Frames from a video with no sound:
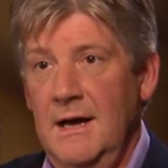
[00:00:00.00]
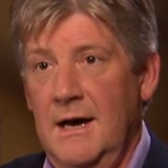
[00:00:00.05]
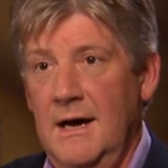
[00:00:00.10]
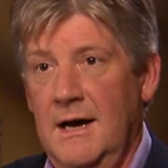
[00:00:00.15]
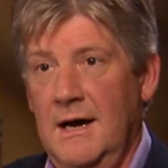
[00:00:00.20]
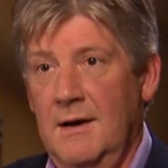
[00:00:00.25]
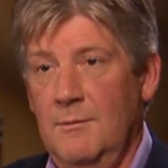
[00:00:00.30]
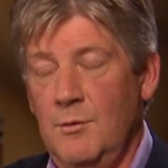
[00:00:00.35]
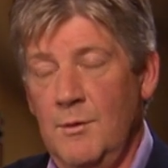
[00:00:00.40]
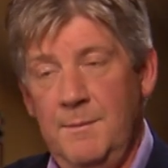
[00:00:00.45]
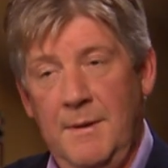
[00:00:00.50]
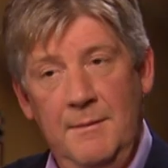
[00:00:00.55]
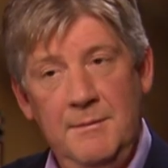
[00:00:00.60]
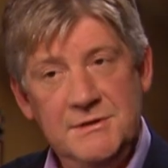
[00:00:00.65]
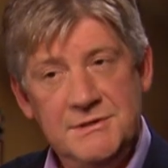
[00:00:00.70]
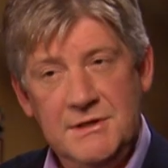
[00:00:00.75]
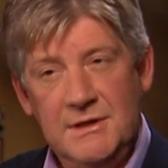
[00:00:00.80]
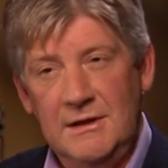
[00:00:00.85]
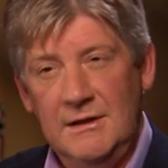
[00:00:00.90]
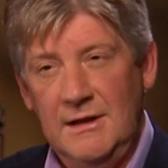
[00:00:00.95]
We're
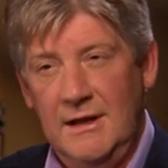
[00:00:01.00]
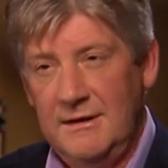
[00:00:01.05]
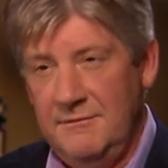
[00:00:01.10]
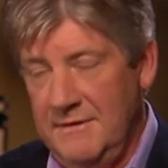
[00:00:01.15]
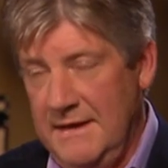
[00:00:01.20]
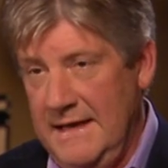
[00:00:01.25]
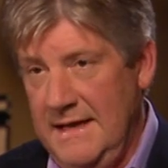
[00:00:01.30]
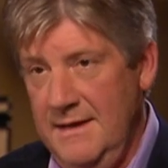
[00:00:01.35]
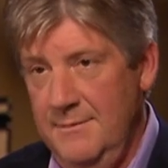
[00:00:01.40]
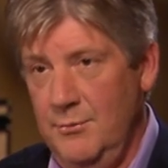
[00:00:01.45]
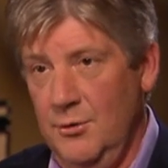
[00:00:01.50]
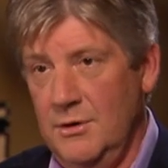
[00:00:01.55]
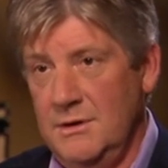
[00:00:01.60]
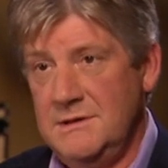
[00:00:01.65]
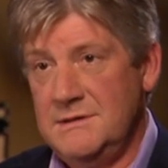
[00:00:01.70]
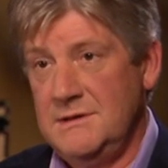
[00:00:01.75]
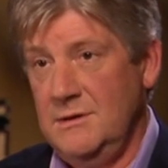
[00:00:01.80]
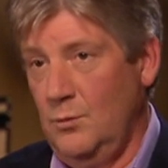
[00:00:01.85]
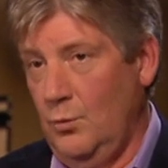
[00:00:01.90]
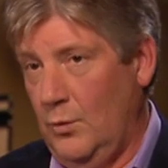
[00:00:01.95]
publishing a lot of
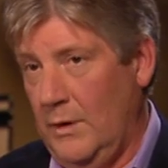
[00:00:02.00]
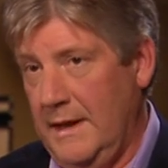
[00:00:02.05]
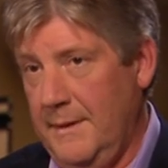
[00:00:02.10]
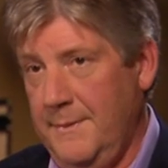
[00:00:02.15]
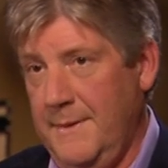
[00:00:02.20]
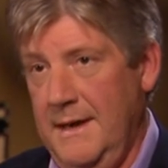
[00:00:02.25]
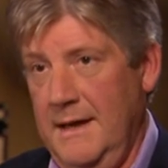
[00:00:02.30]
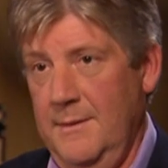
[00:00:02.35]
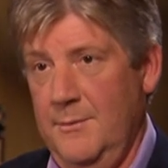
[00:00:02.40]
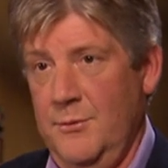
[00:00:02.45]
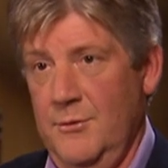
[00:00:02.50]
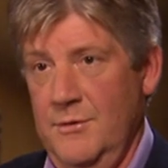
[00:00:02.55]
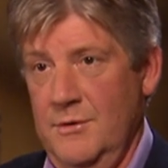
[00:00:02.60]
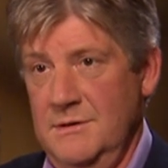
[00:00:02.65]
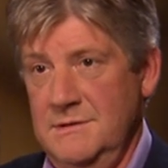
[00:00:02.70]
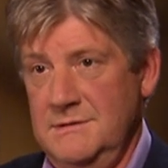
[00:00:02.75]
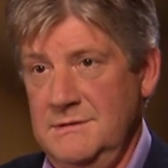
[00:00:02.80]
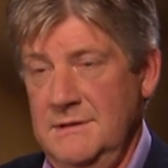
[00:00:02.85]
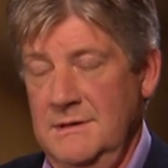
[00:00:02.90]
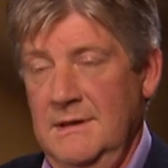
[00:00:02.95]
e-books and white
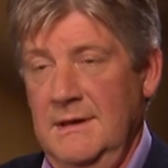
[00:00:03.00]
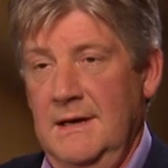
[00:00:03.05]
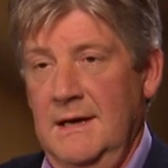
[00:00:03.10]
papers.